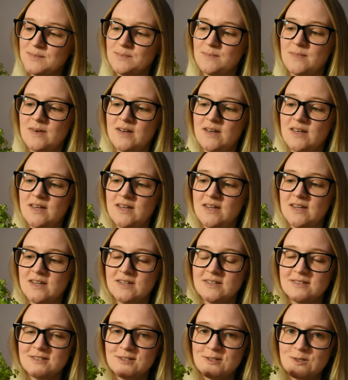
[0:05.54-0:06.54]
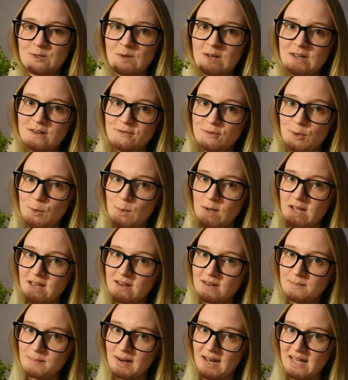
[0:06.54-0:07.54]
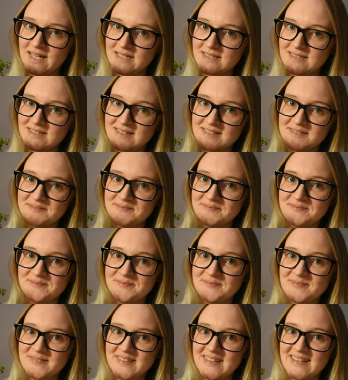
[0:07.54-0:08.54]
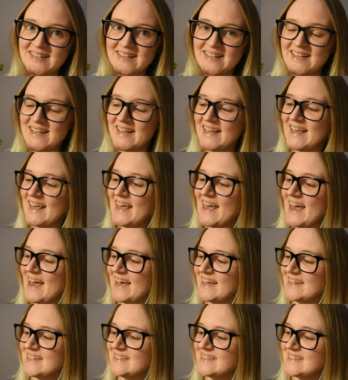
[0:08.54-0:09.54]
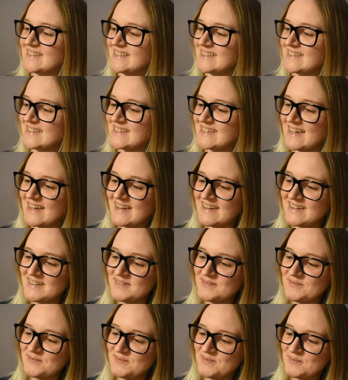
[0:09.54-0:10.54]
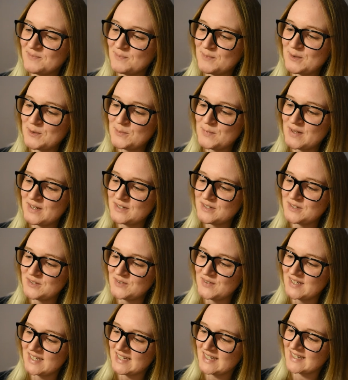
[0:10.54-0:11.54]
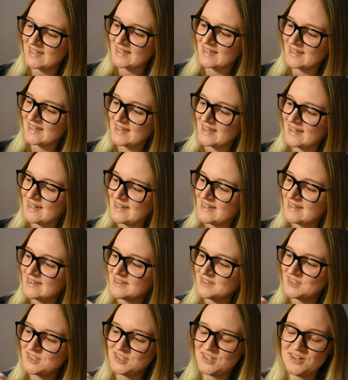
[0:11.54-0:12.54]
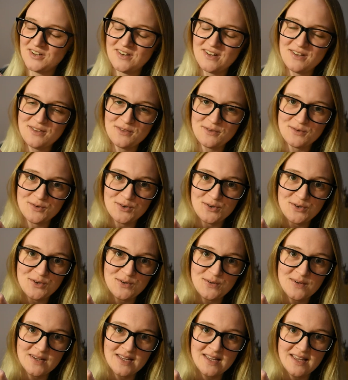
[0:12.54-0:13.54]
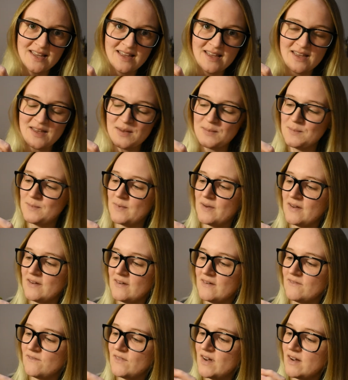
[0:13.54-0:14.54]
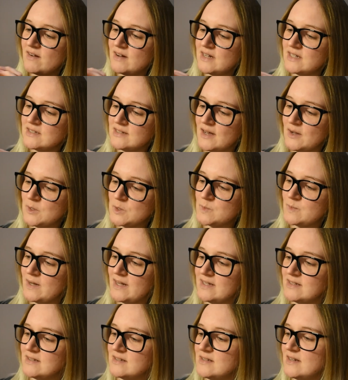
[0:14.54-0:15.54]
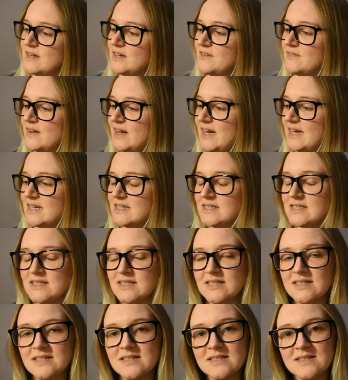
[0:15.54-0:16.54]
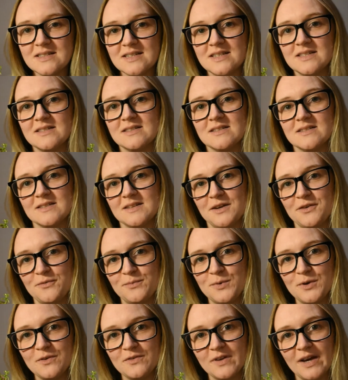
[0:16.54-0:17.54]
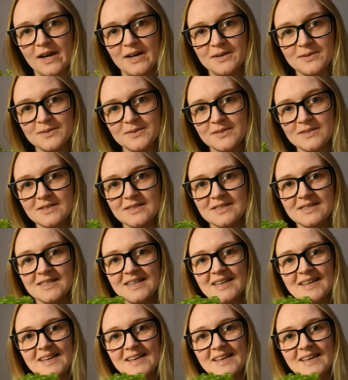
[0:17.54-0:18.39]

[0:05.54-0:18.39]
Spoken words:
my Solerulia plant, and today we'll be doing a little journey through my various houseplants that I've collected since I've moved house.